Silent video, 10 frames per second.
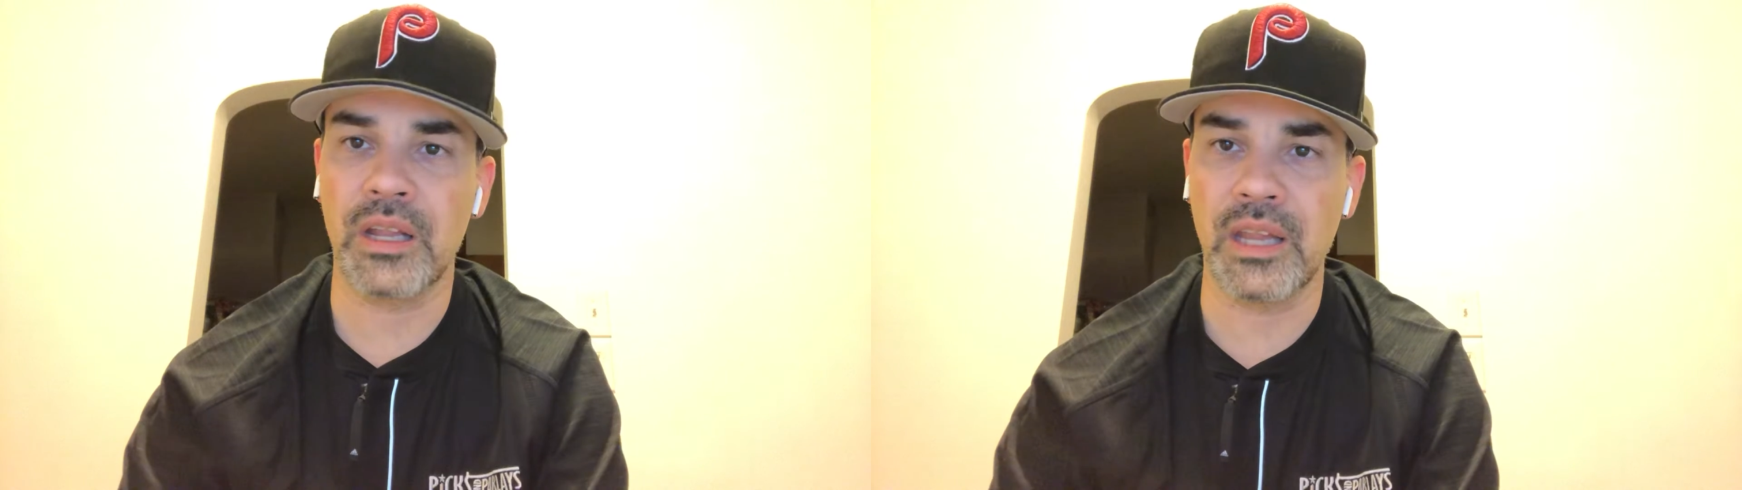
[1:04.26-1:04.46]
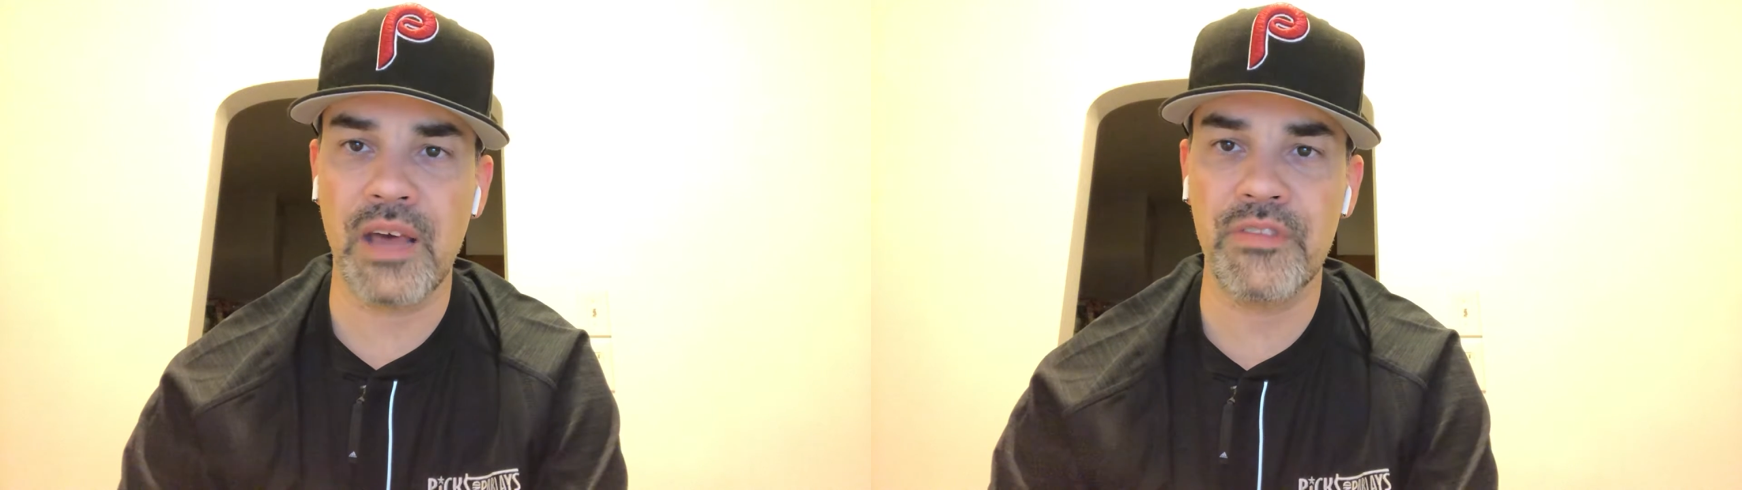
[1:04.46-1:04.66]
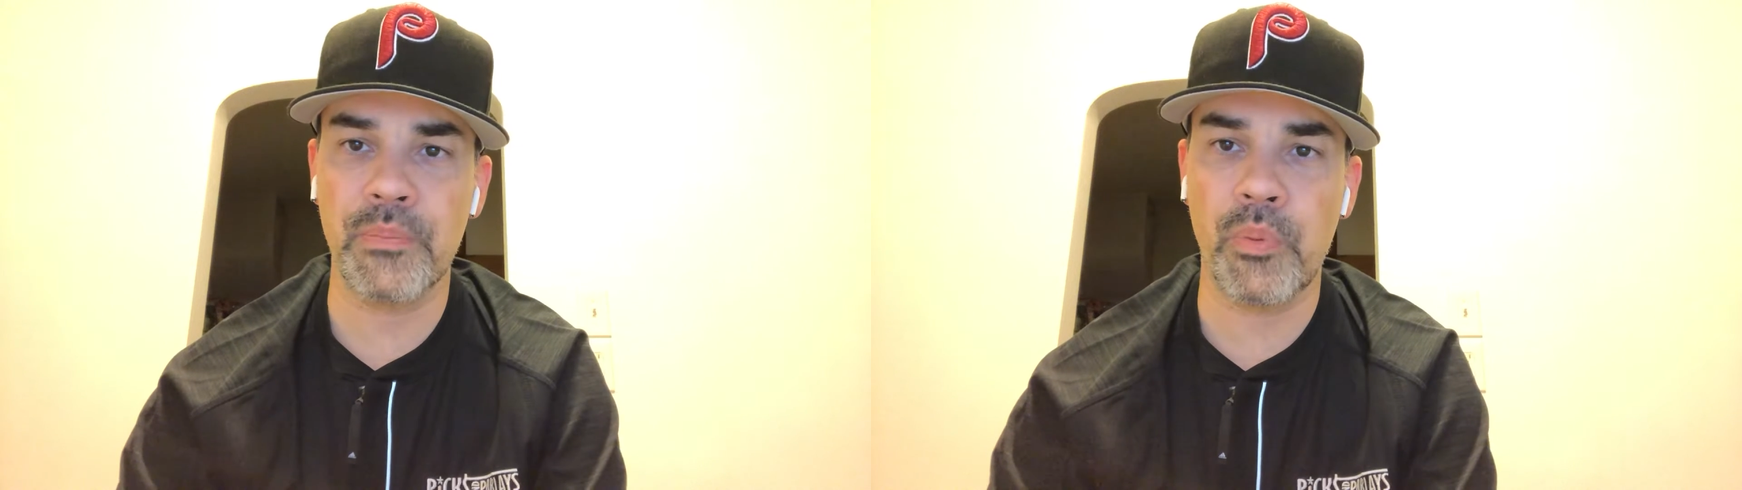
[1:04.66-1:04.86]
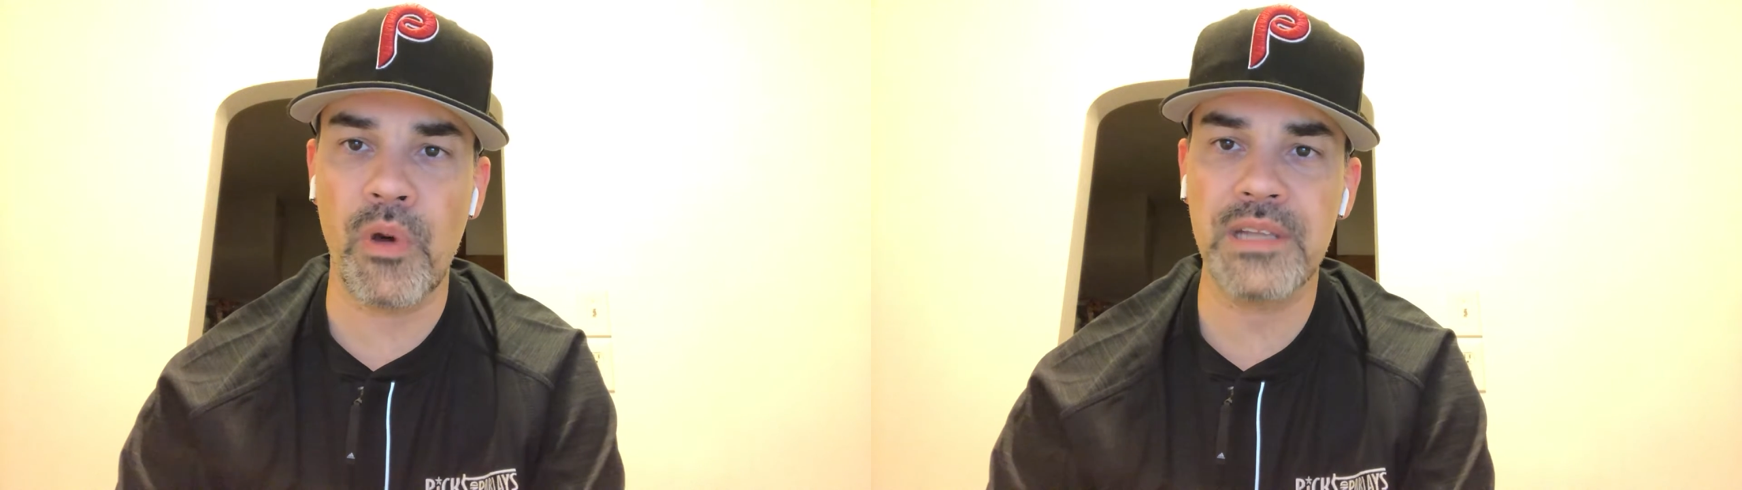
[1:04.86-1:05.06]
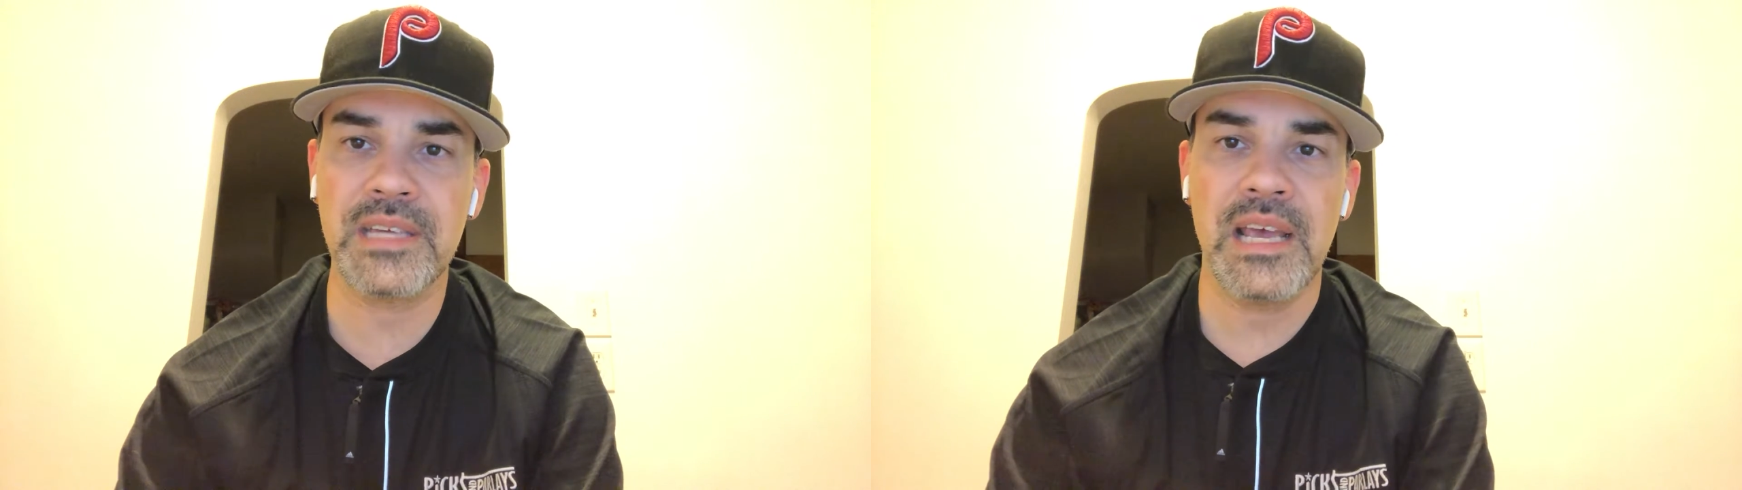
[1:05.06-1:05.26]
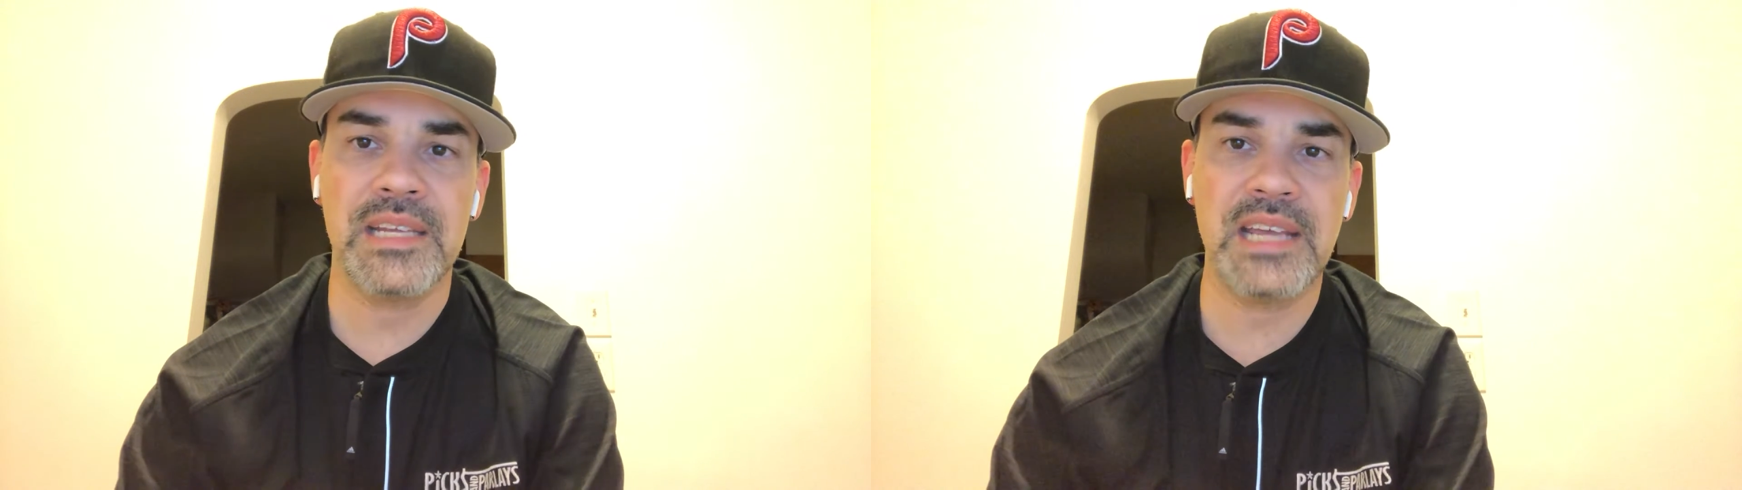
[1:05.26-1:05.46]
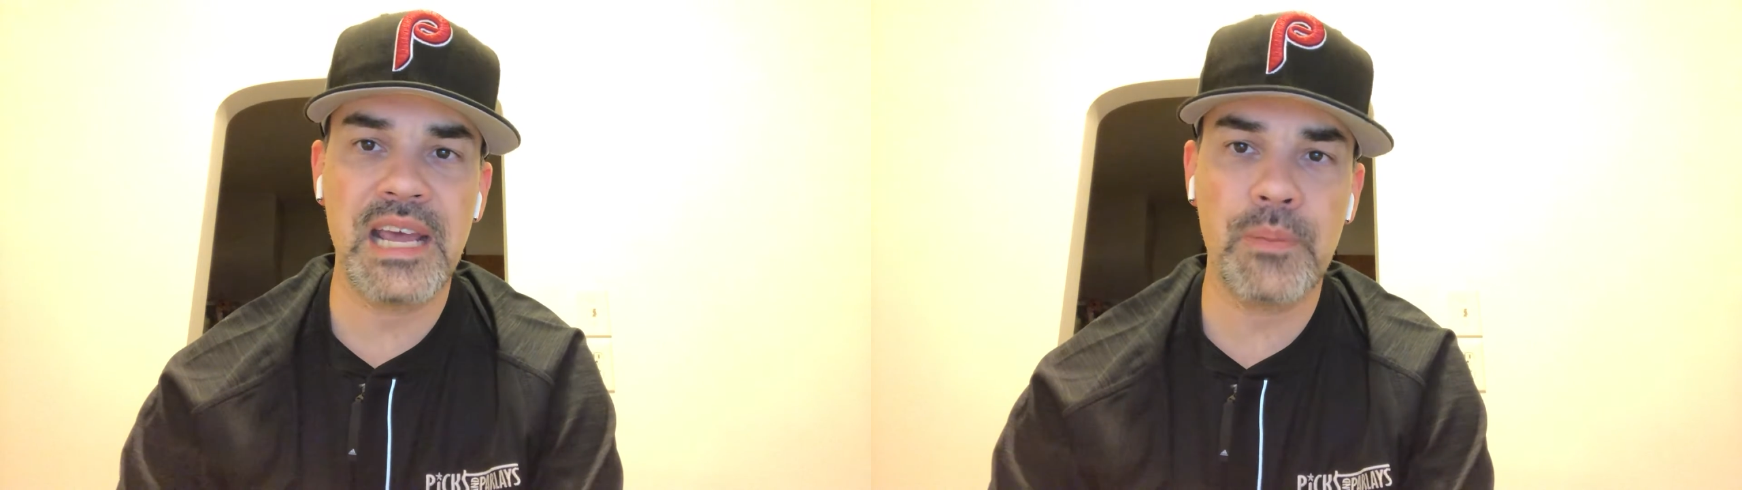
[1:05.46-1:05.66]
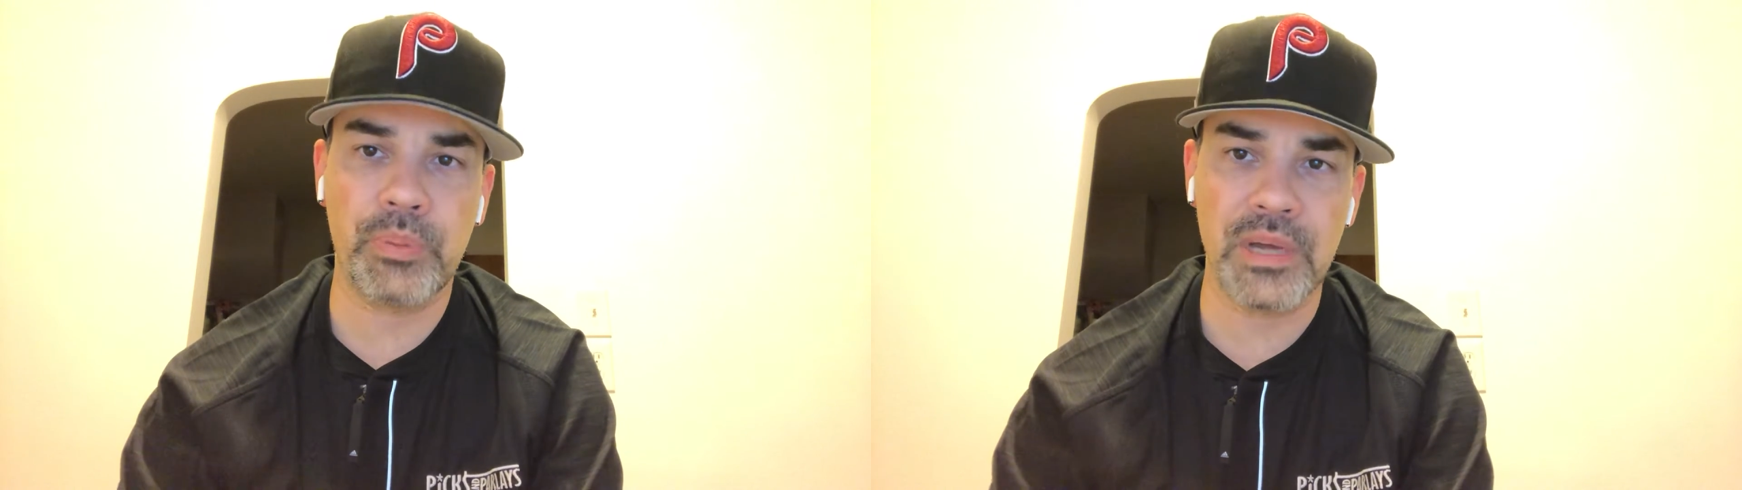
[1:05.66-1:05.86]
Love the points. Take